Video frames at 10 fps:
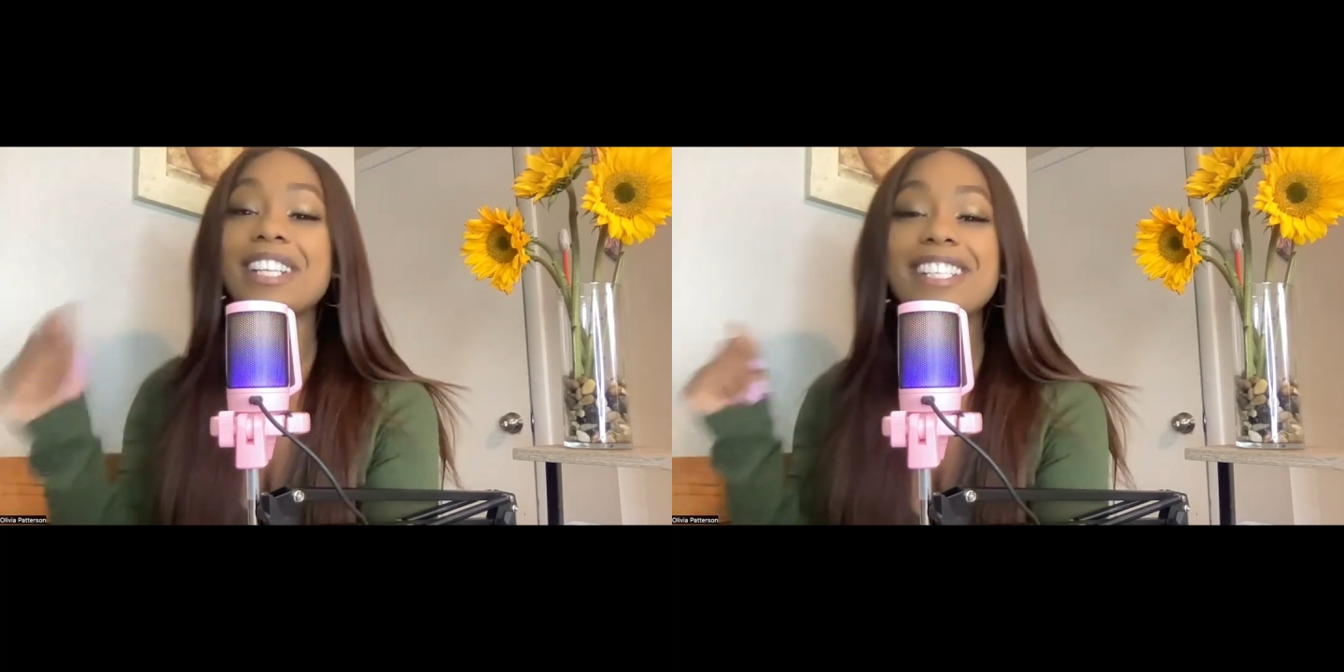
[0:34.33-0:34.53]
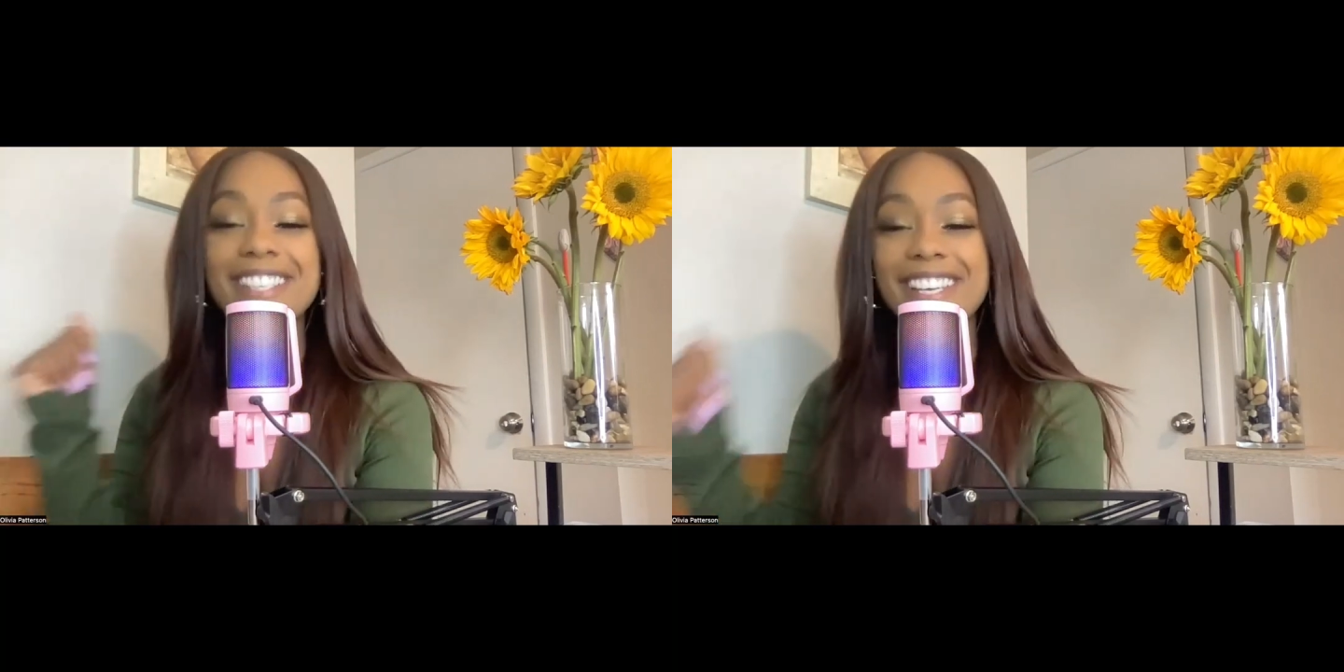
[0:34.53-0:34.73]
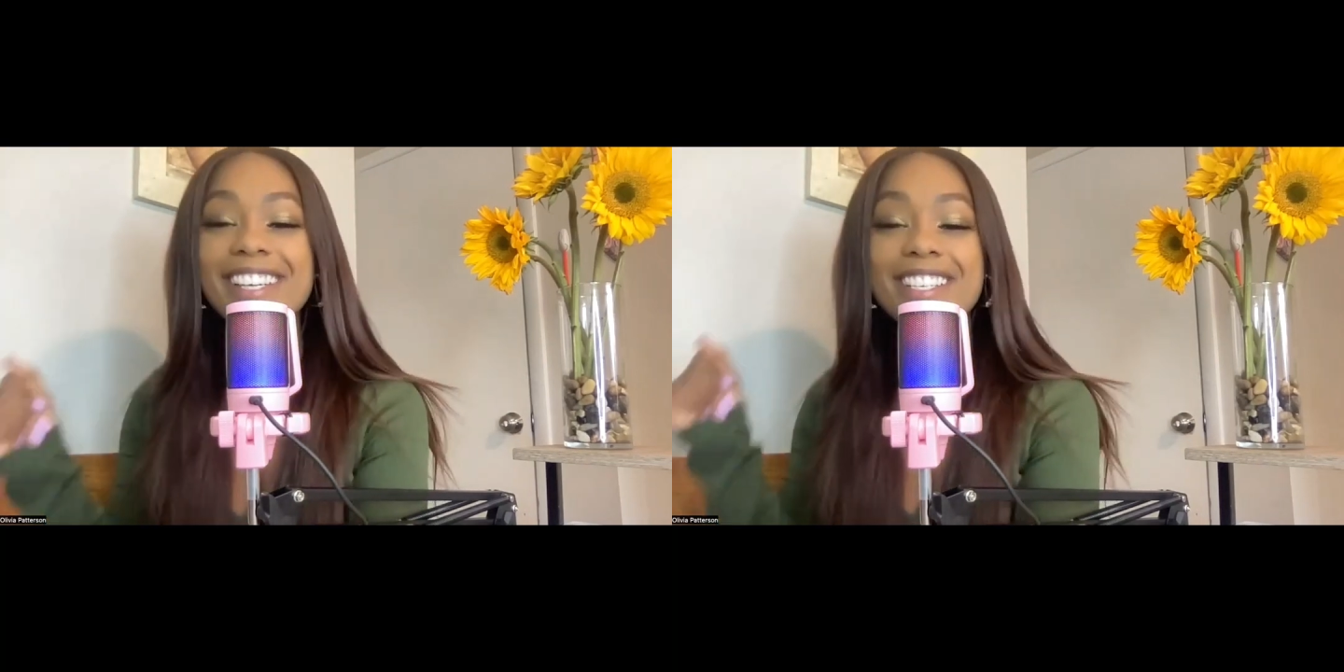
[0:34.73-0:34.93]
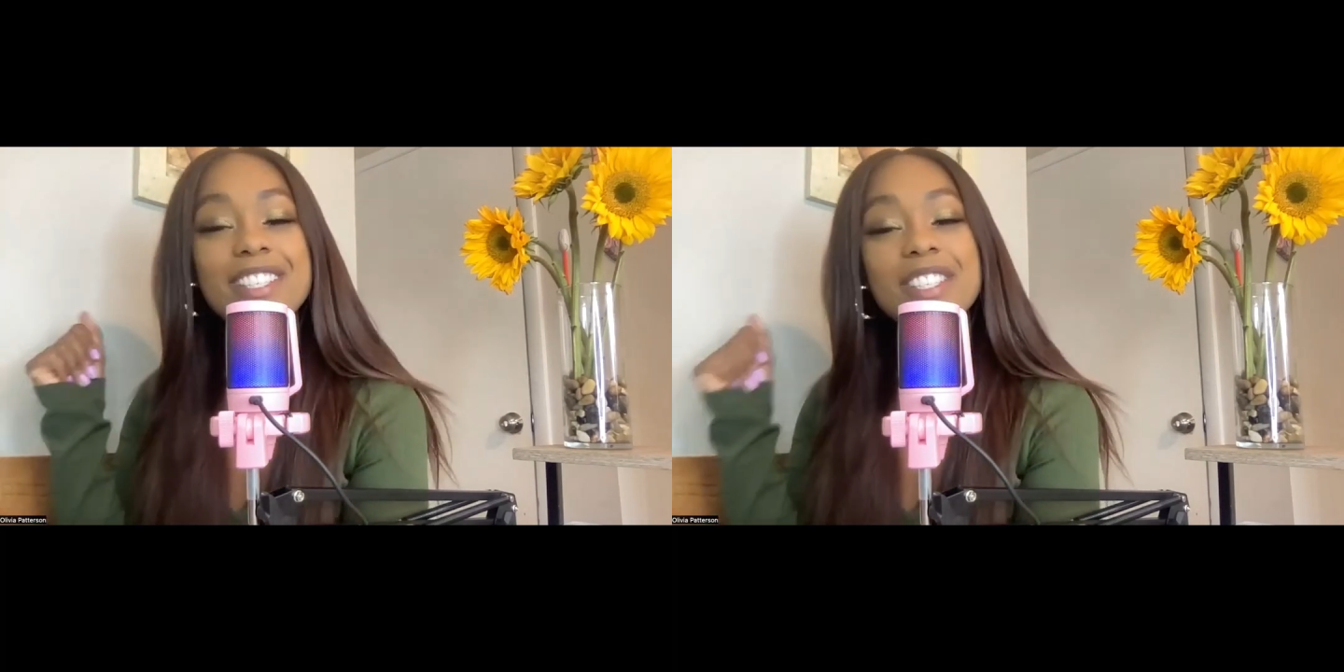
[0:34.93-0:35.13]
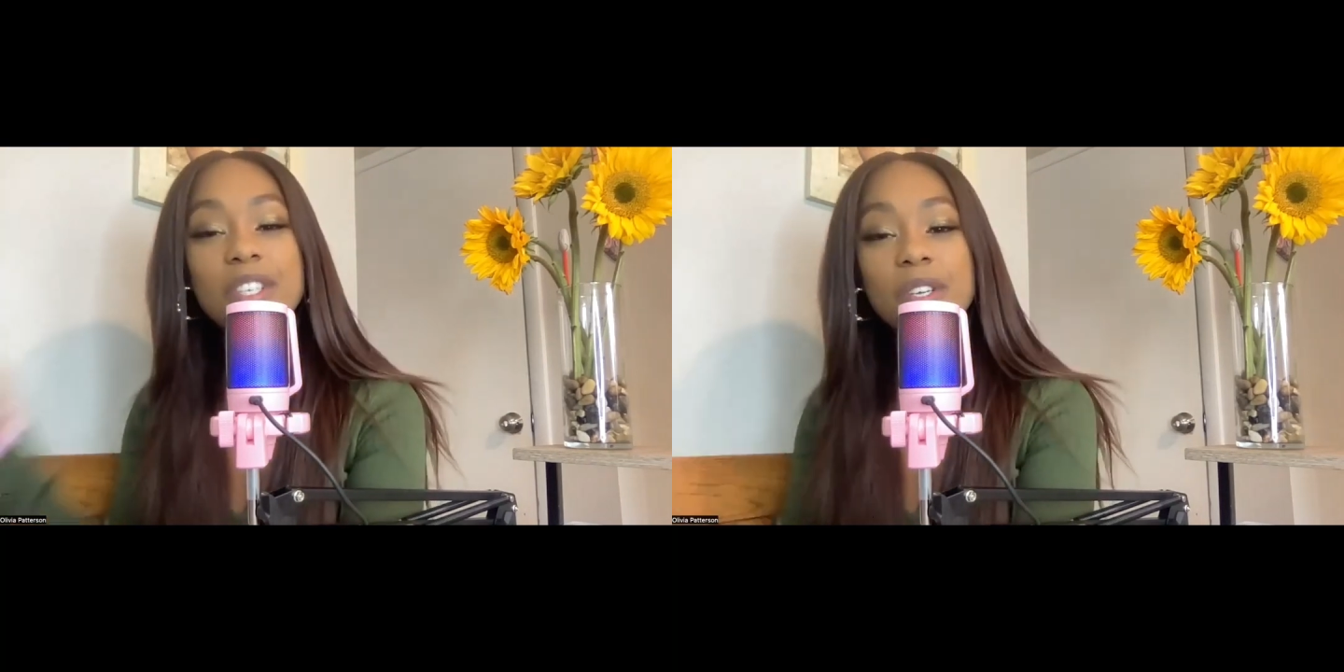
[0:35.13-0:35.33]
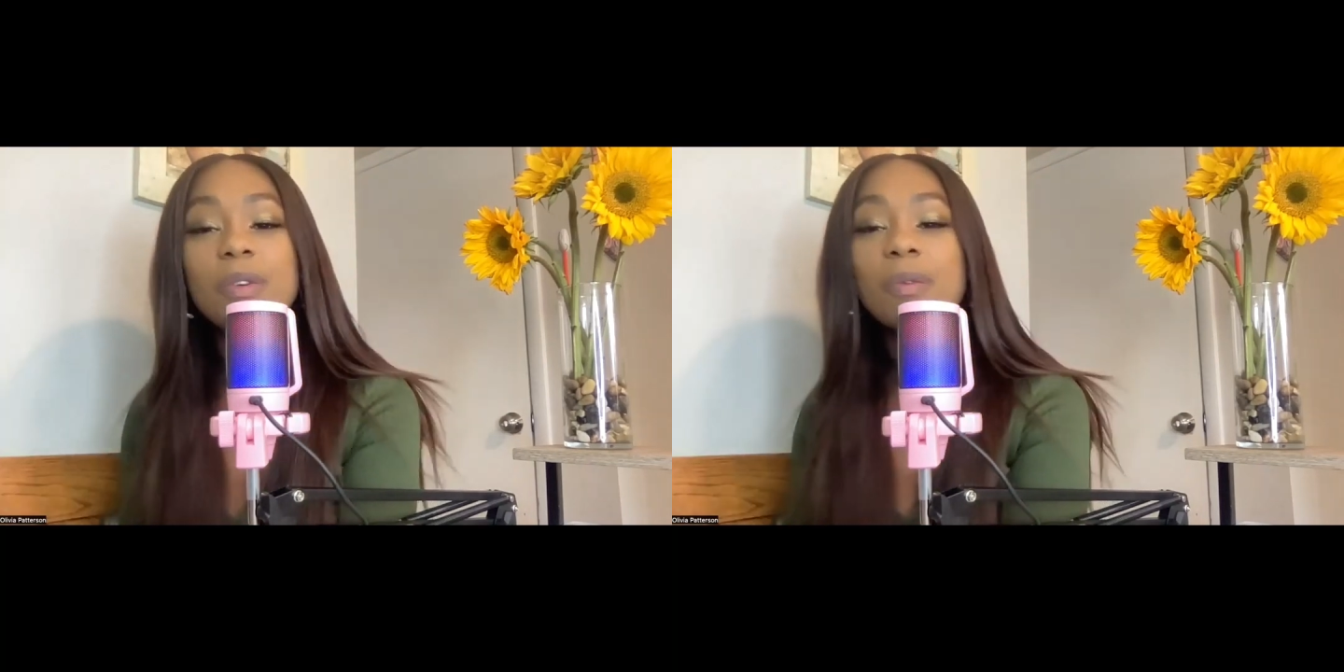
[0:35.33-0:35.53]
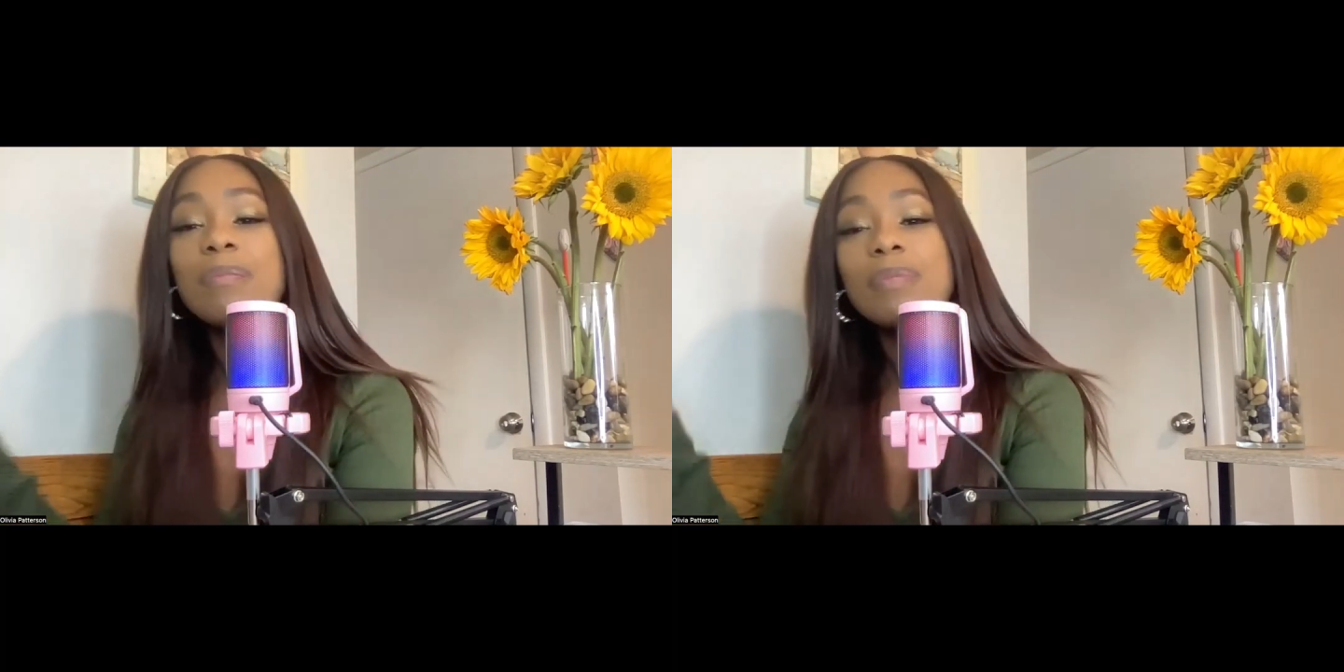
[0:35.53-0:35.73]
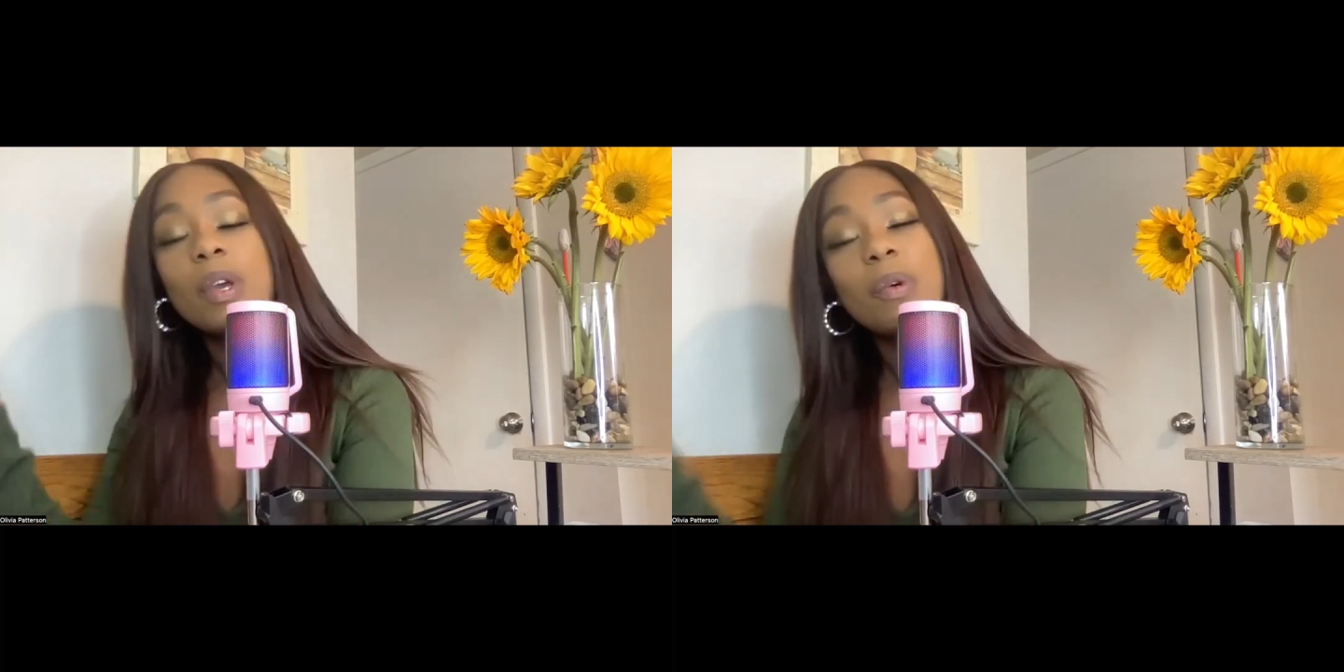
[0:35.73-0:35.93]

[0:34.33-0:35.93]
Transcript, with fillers: Now let's get into